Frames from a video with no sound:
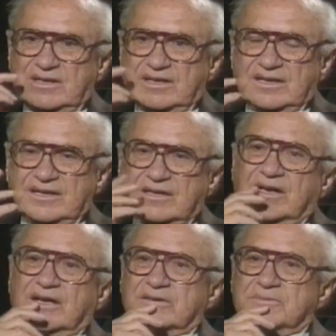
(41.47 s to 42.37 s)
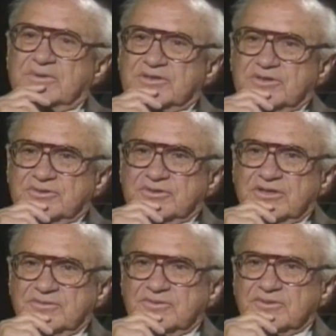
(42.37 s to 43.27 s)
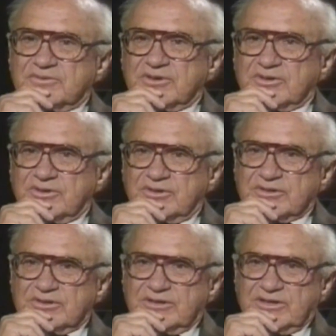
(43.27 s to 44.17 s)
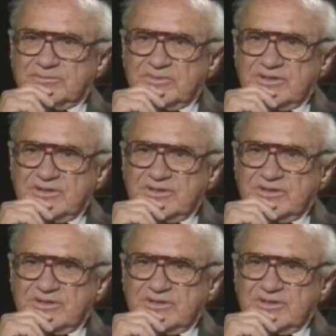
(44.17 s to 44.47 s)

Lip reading: and I had been associated for a very long time,